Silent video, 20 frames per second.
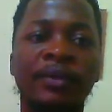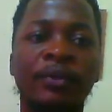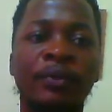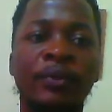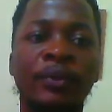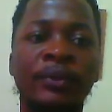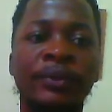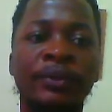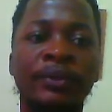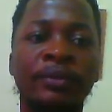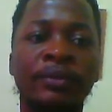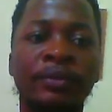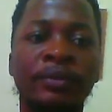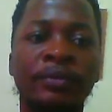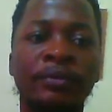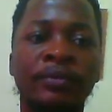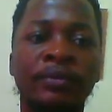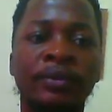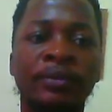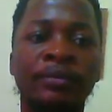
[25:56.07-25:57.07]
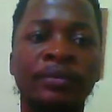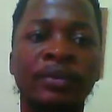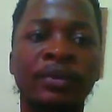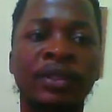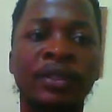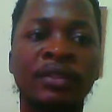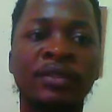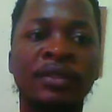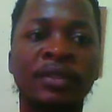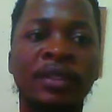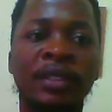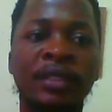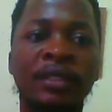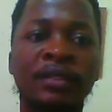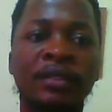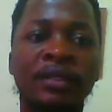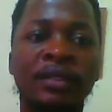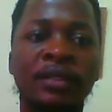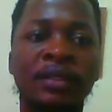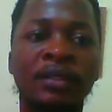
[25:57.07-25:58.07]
want on this list.